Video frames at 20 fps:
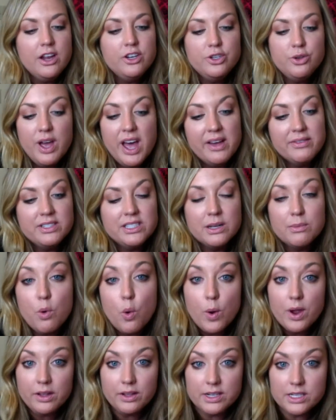Do have
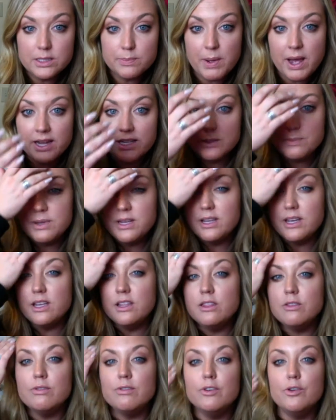some oily spots
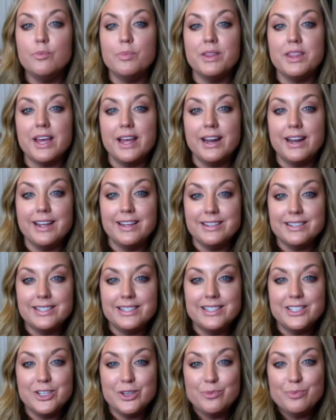peeking through, but that
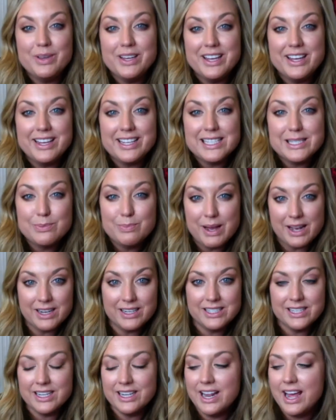is to be
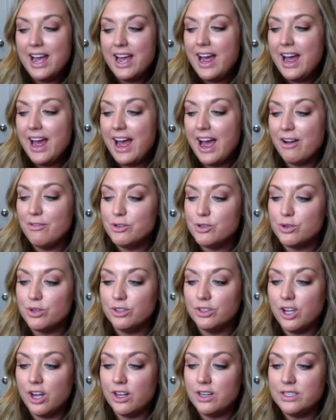expected after a
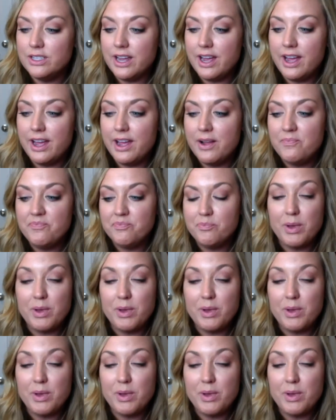long day.